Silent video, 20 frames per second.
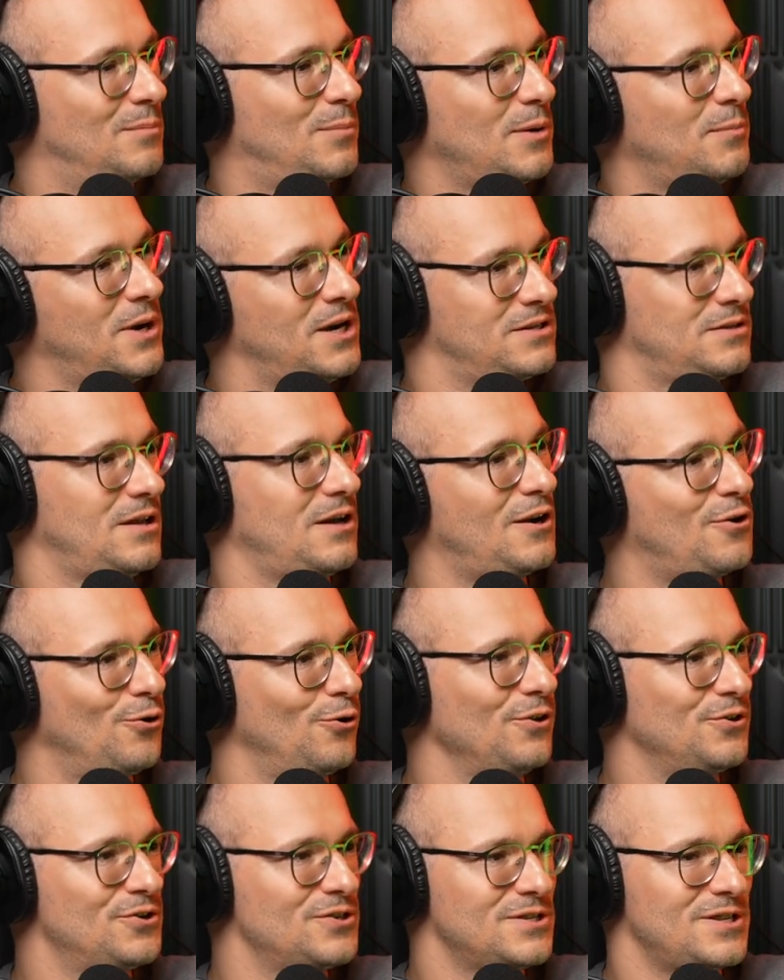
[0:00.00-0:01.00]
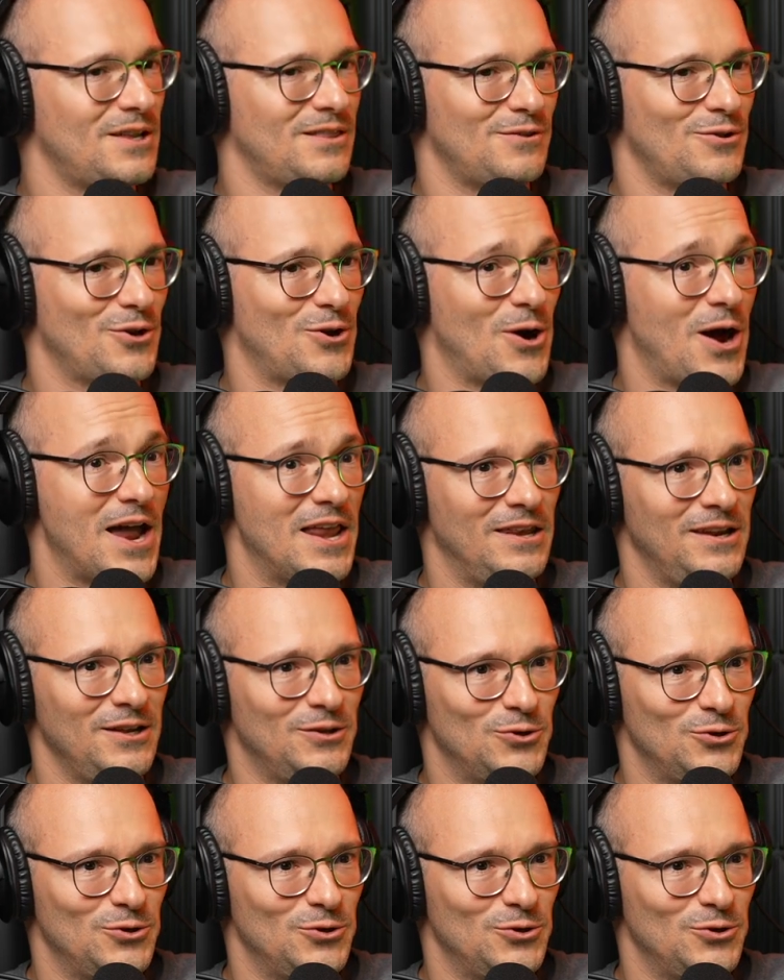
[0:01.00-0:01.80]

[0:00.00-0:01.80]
by my stakeholders that you know I need